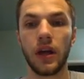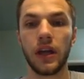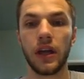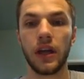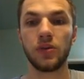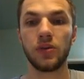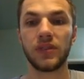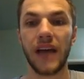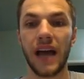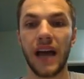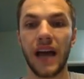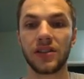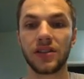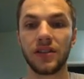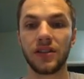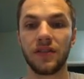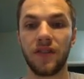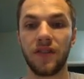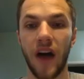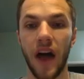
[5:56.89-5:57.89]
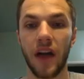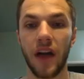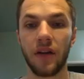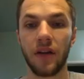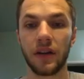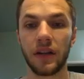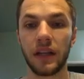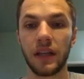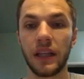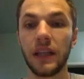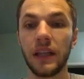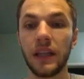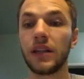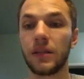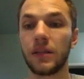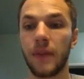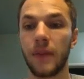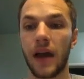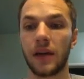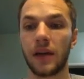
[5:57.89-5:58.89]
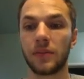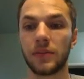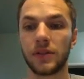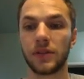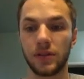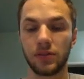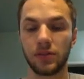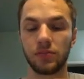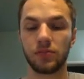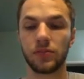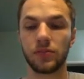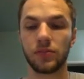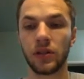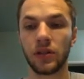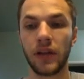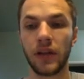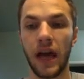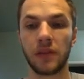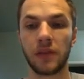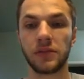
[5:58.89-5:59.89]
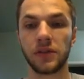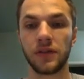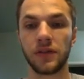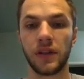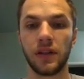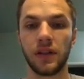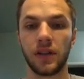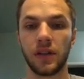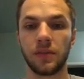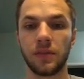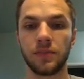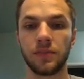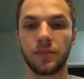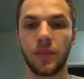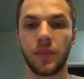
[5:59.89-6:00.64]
he was actually firing helium atoms, little atoms of helium.